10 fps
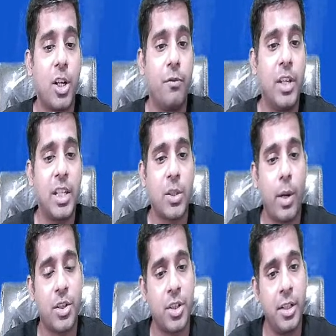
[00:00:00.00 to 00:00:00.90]
of this
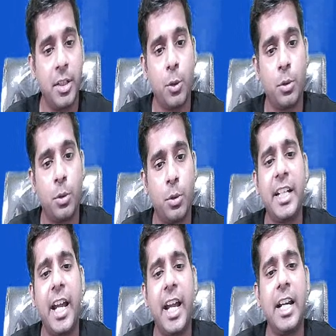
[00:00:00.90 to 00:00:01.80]
question tonight
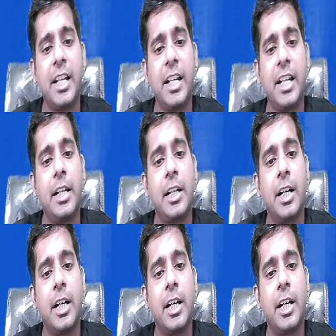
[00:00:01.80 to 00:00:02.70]
at
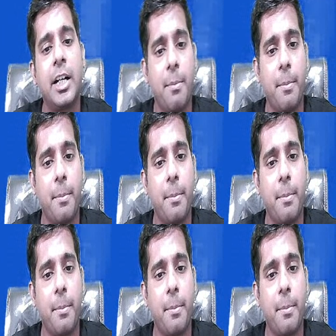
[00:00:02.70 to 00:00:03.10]
8:30 p.m.